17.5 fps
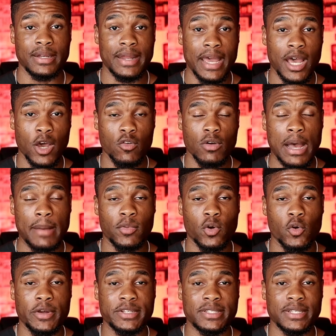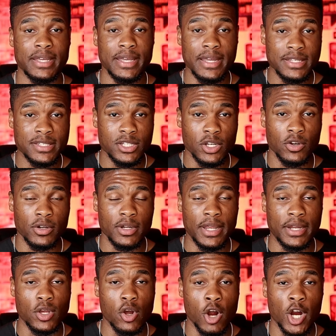Now I'm going to
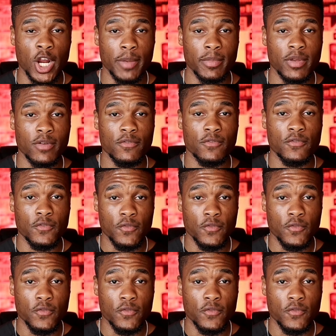insert an argument